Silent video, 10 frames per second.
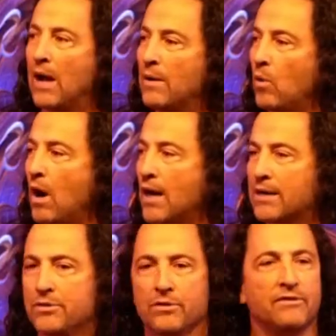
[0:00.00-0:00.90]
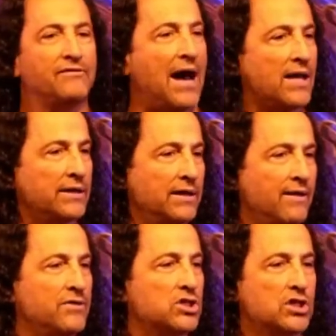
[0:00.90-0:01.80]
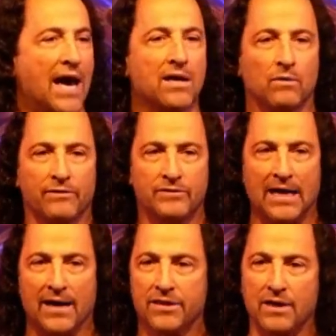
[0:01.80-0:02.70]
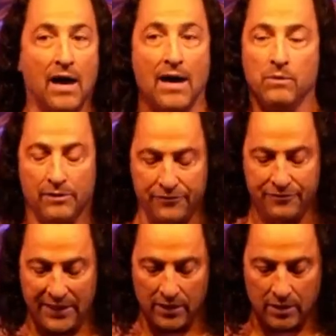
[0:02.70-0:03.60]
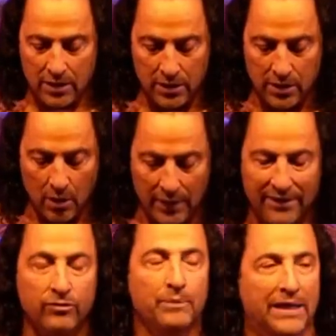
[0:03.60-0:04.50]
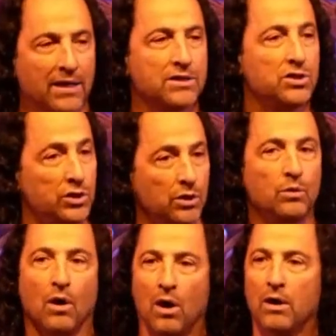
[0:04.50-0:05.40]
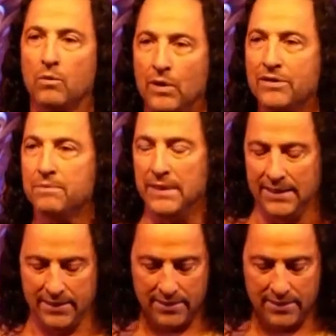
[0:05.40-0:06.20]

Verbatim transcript: I walk through the valley of the shadow of death, I will fear no evil because you are with me.